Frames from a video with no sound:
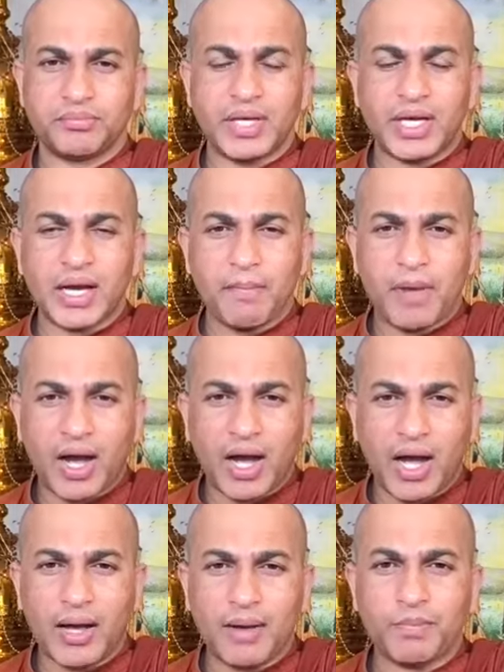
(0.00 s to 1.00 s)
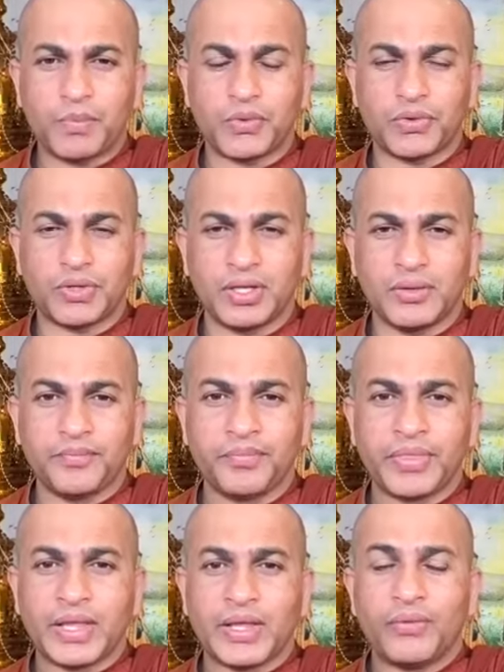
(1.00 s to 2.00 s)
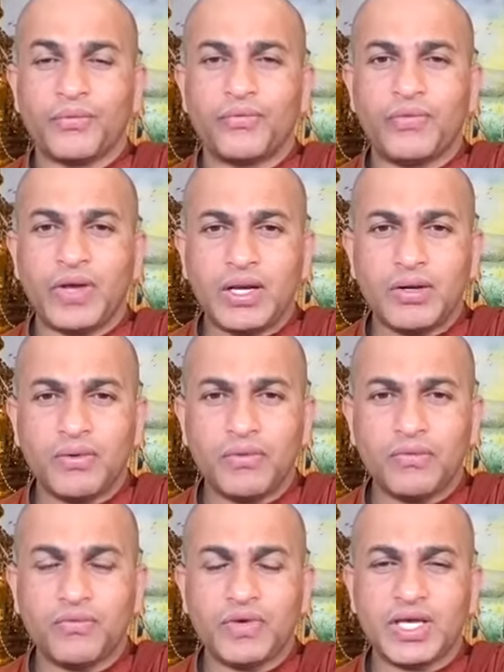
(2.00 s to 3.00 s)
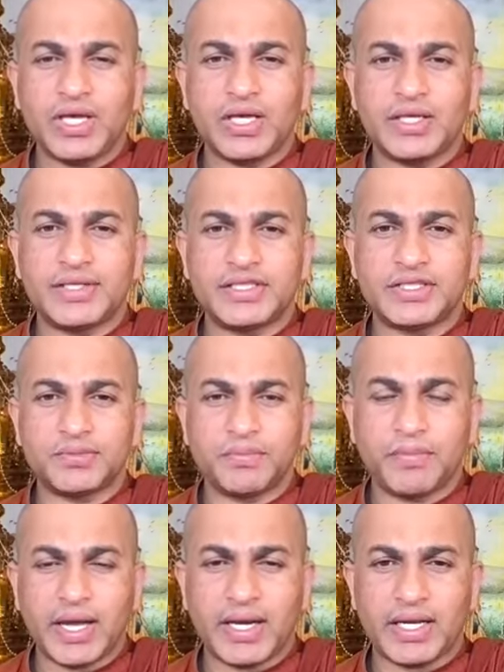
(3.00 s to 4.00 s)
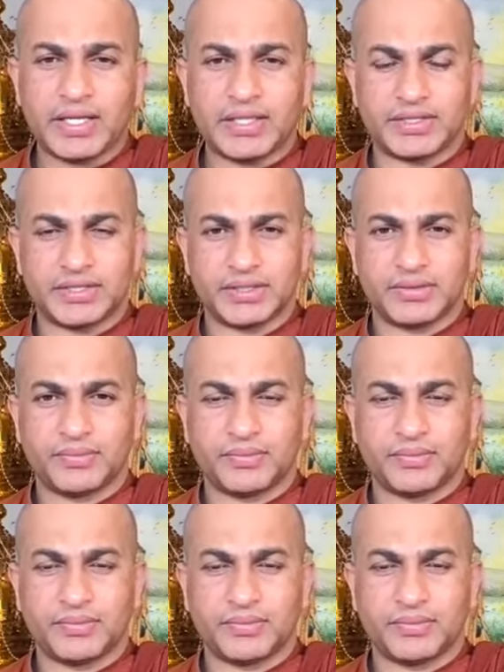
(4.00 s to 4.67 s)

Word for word: become harmful when we dismanage,